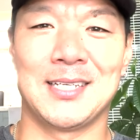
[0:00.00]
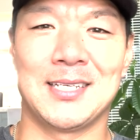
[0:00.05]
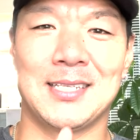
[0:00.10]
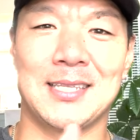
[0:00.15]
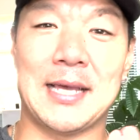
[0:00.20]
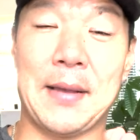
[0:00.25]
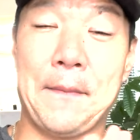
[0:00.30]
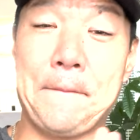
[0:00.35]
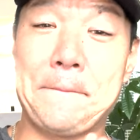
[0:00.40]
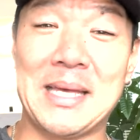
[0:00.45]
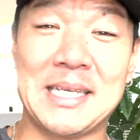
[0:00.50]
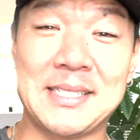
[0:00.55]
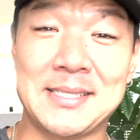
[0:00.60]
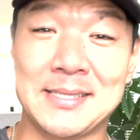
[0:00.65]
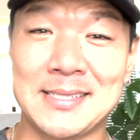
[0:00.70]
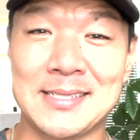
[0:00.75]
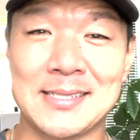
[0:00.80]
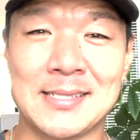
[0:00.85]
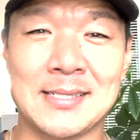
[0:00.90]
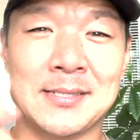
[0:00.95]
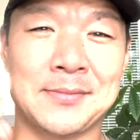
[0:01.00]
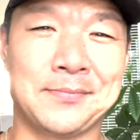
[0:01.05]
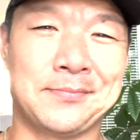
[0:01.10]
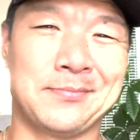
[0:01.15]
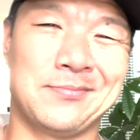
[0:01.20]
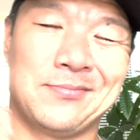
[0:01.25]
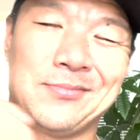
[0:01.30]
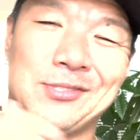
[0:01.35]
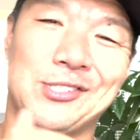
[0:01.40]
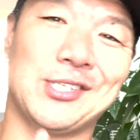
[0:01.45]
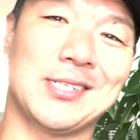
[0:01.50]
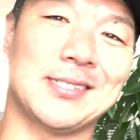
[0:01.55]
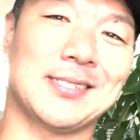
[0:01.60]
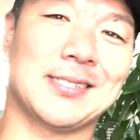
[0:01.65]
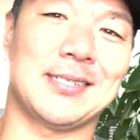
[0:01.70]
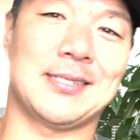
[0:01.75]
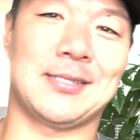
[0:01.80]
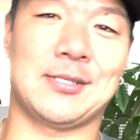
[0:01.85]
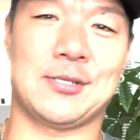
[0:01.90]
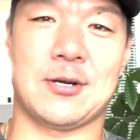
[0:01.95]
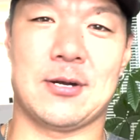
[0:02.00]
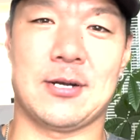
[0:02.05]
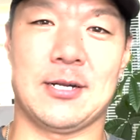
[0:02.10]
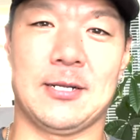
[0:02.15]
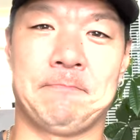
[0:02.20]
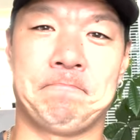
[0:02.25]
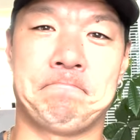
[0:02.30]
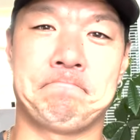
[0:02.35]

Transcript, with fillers: That business, just get started.